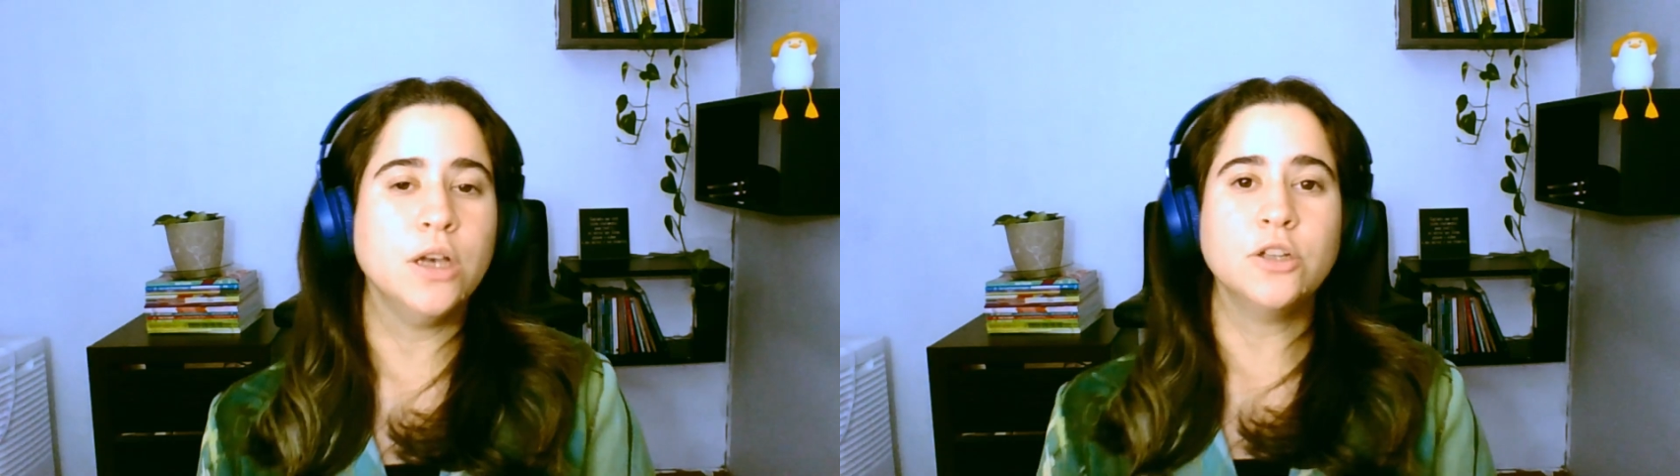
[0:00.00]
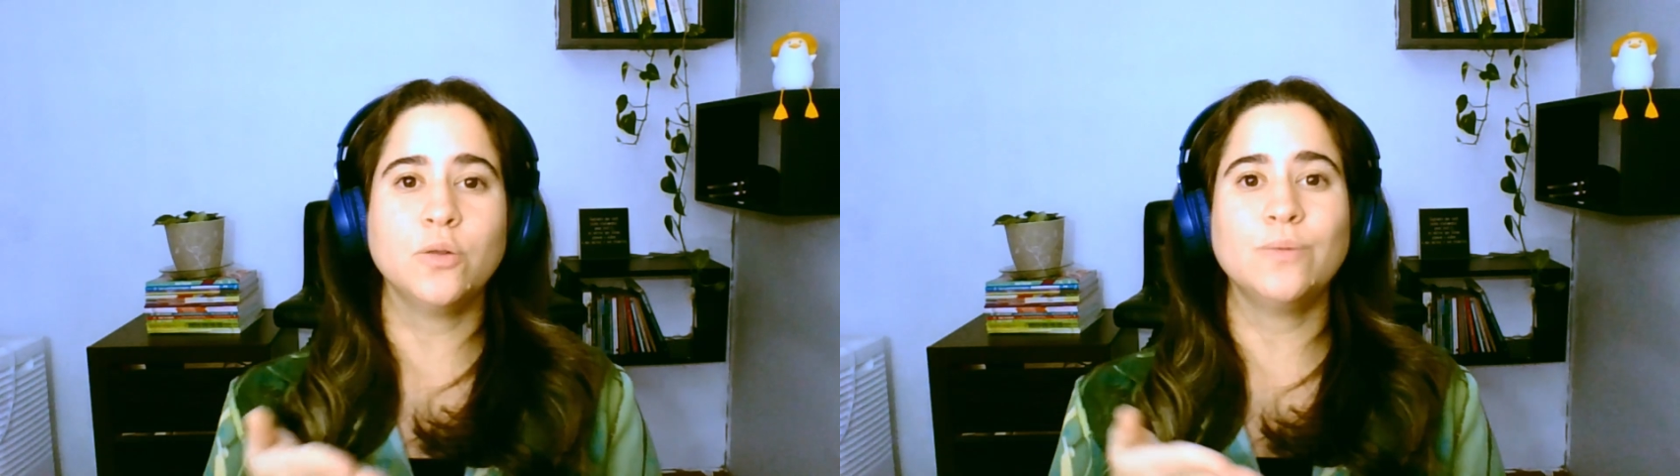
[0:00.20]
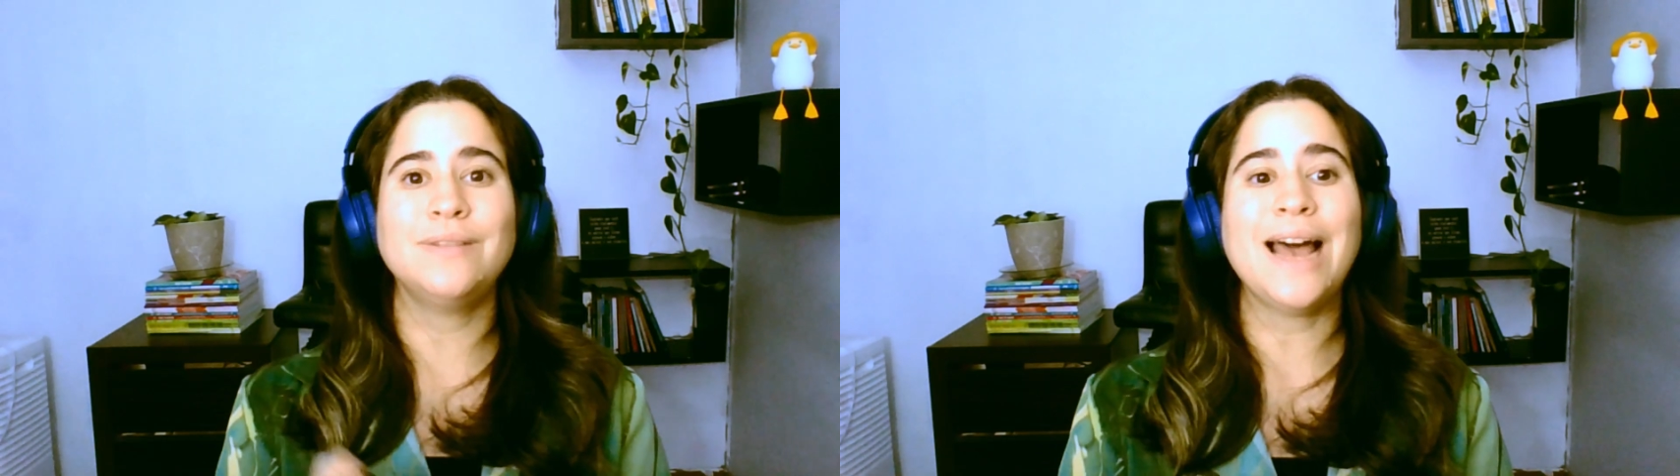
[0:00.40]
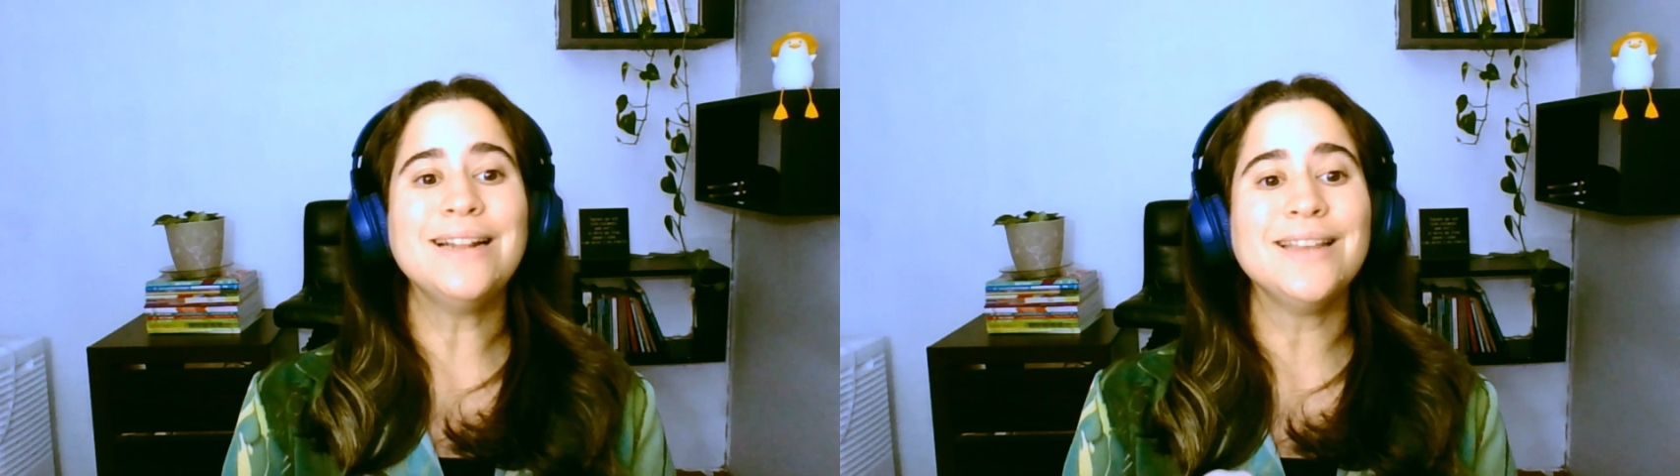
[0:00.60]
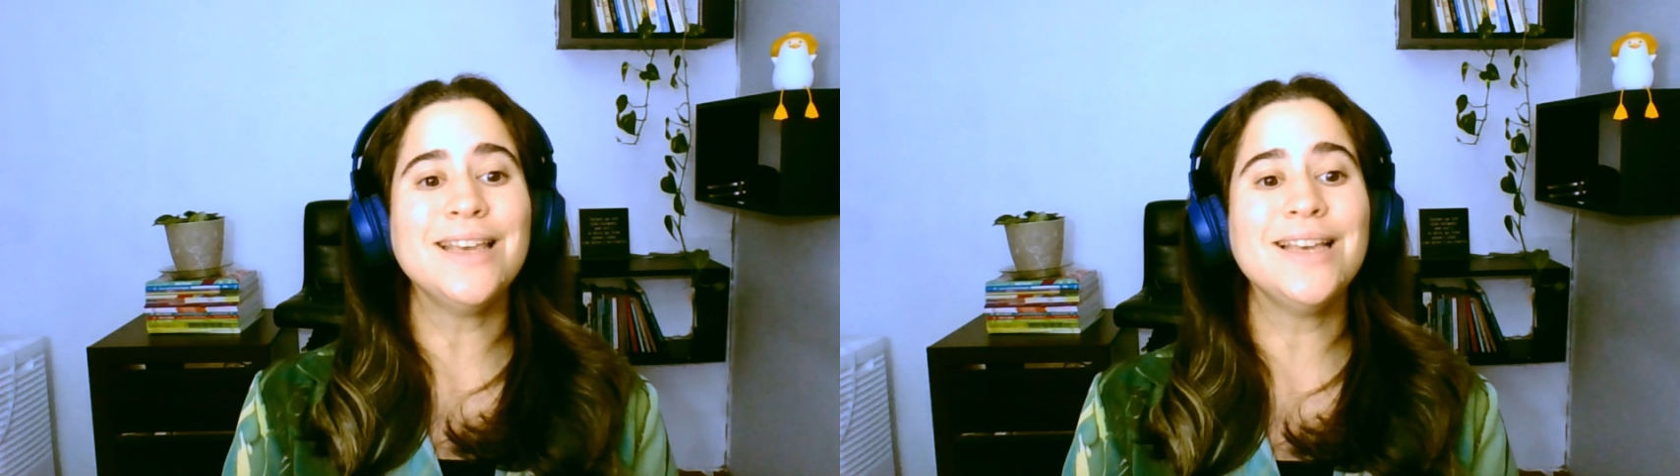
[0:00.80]
So
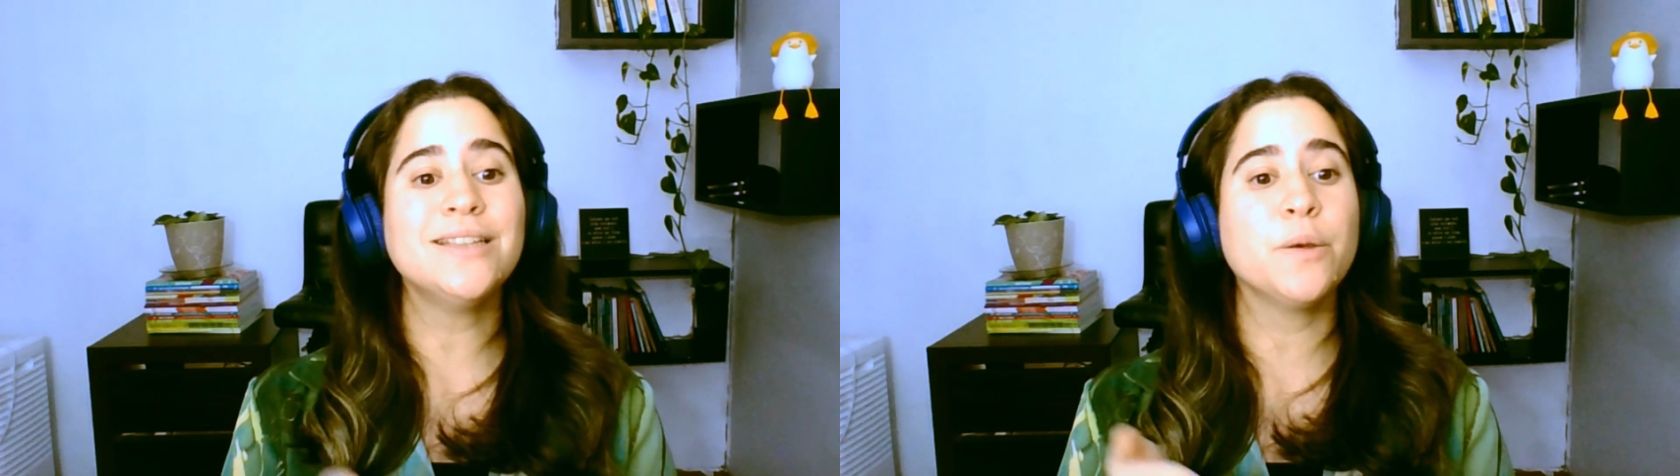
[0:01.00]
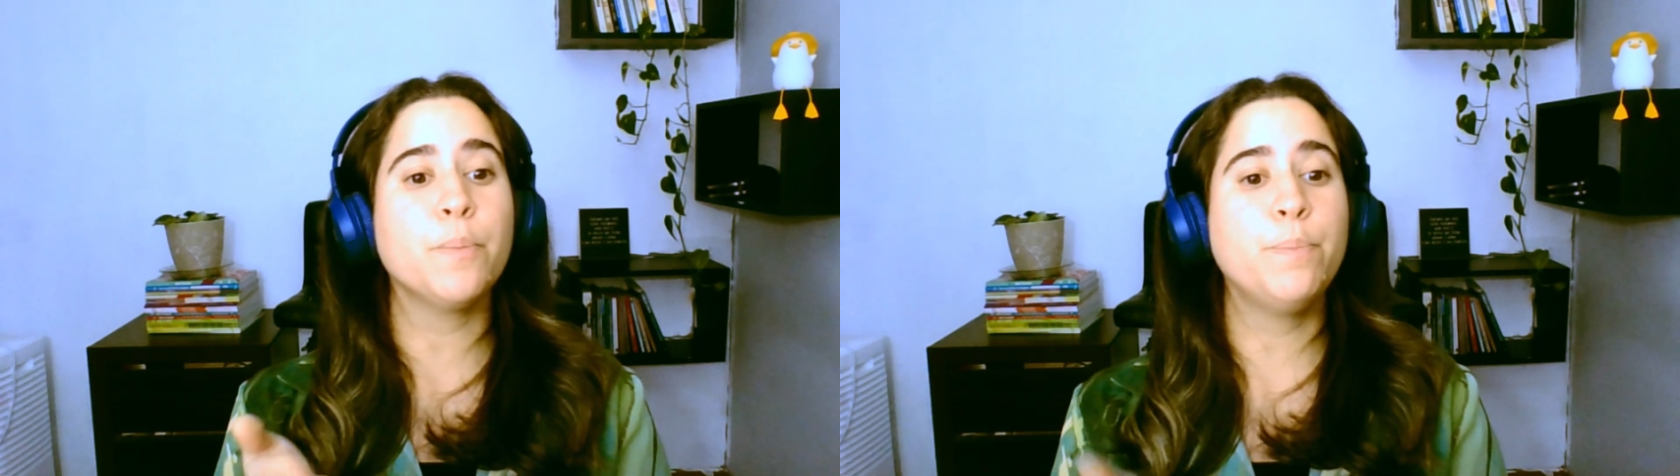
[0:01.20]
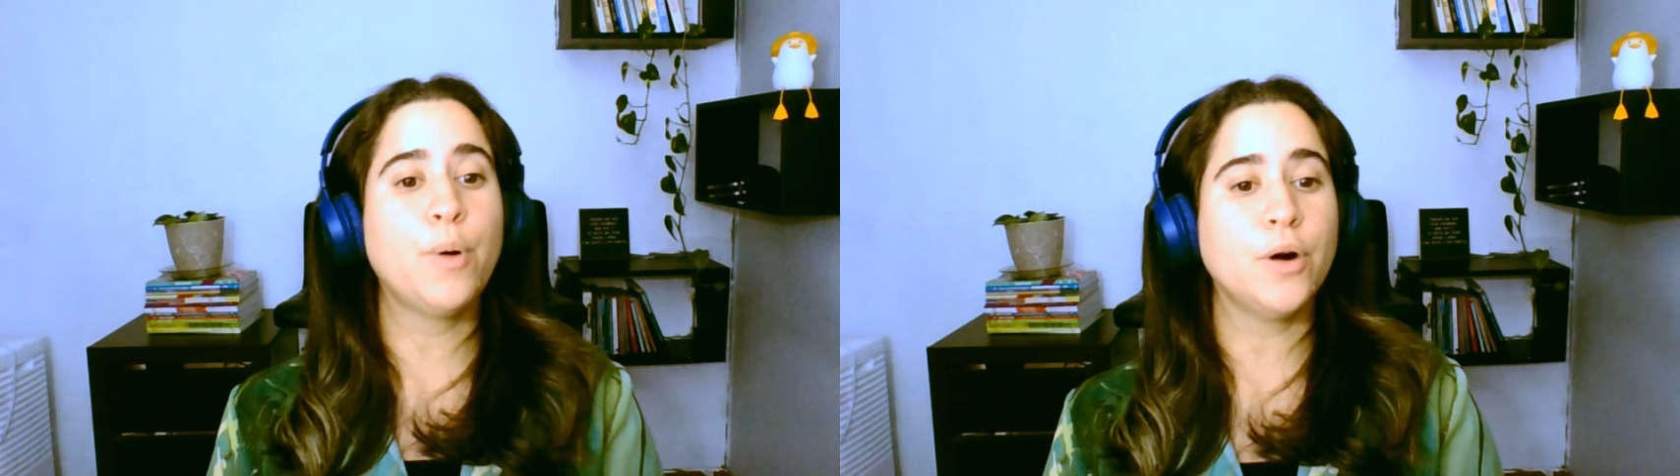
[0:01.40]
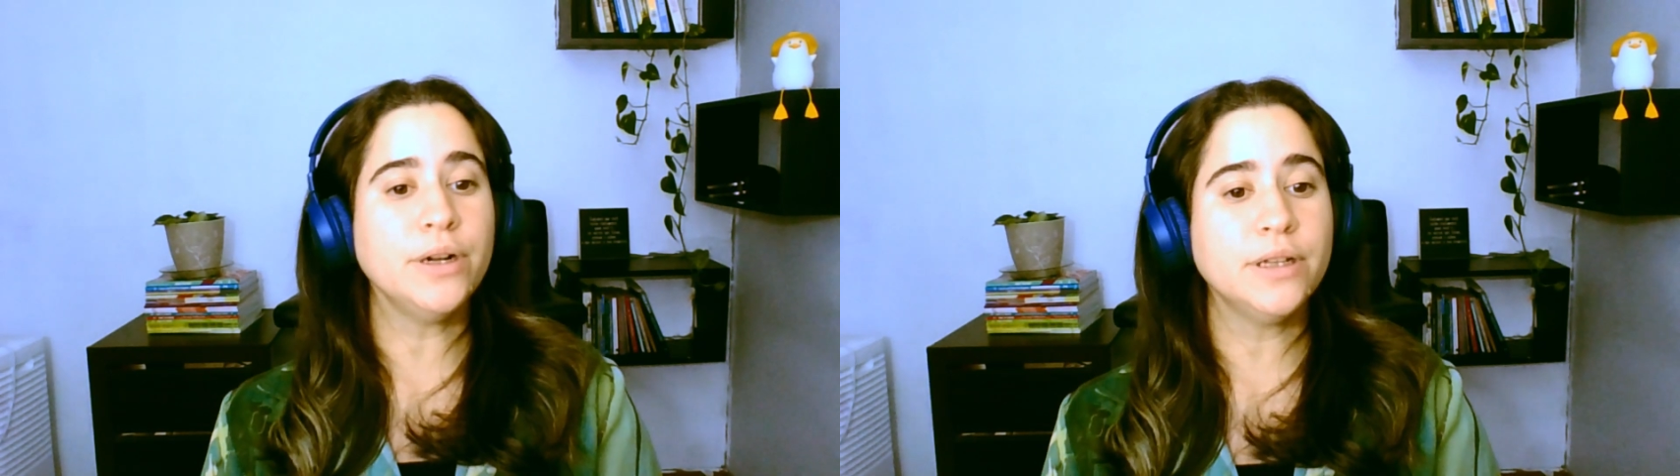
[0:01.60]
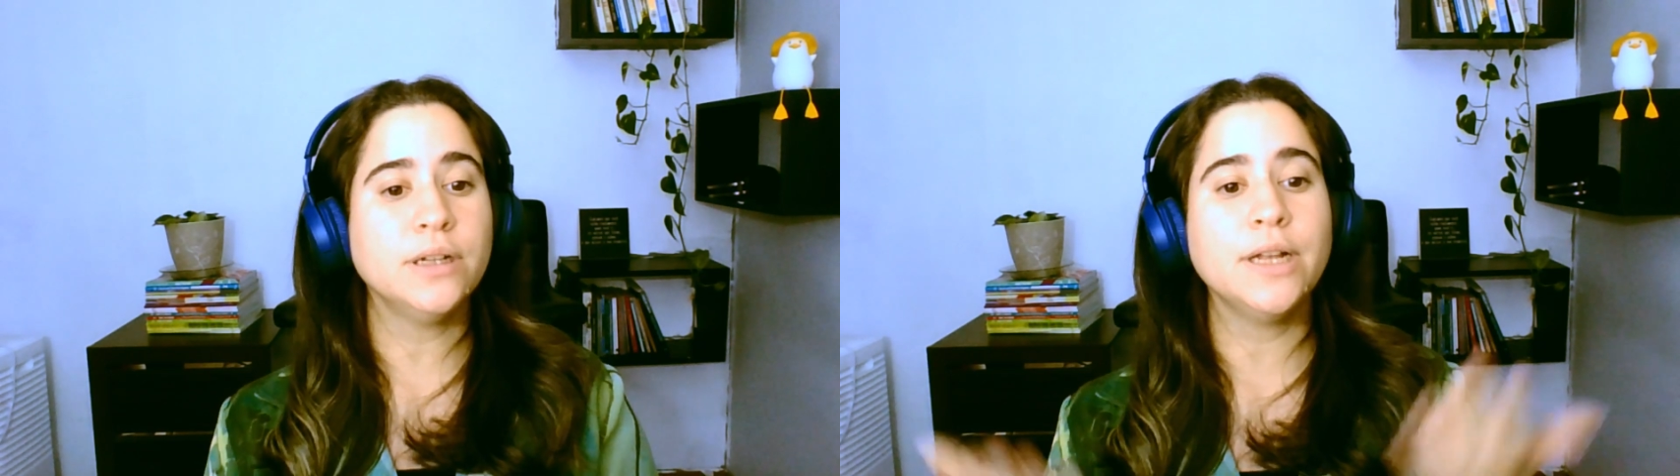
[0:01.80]
that is important